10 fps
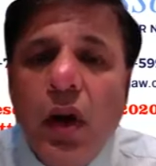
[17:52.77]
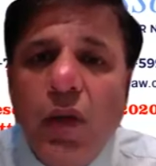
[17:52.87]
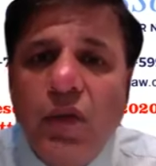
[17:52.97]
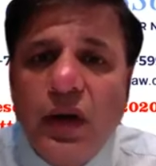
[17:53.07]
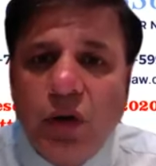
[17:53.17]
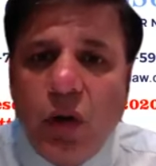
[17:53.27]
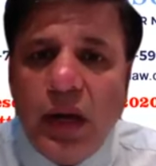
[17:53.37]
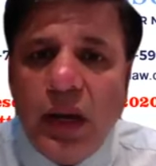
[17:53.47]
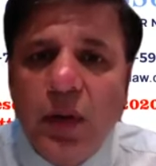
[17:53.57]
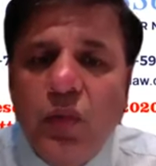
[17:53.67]
we are
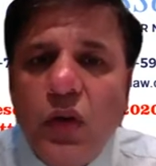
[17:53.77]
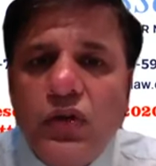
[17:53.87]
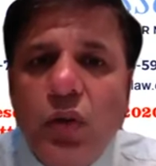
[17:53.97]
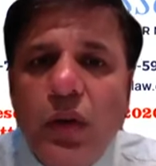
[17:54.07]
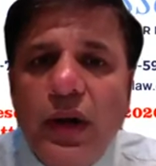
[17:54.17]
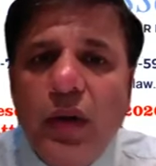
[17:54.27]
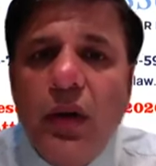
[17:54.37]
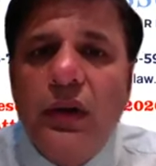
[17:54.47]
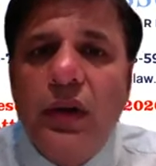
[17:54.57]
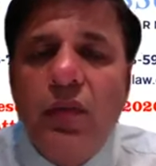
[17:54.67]
talking about what's going
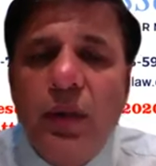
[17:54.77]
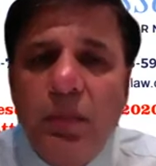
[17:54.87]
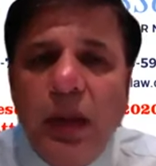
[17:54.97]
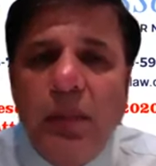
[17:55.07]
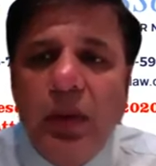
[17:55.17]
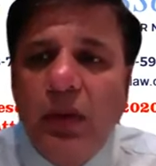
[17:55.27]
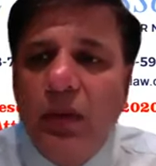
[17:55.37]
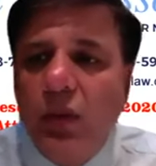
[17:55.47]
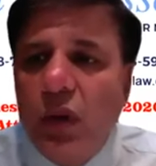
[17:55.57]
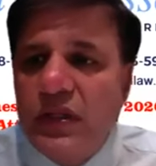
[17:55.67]
on with people
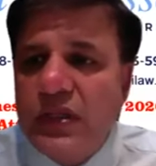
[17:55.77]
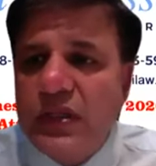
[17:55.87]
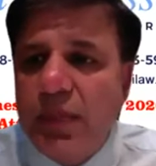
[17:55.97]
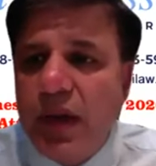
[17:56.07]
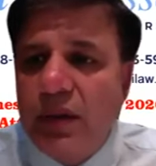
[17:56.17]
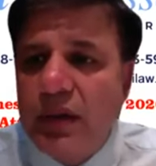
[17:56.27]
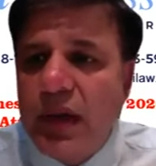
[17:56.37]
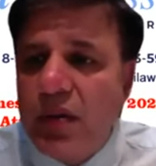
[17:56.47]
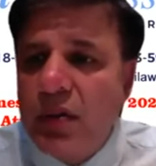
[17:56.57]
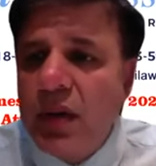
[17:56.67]
who are just about
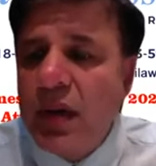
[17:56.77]
now.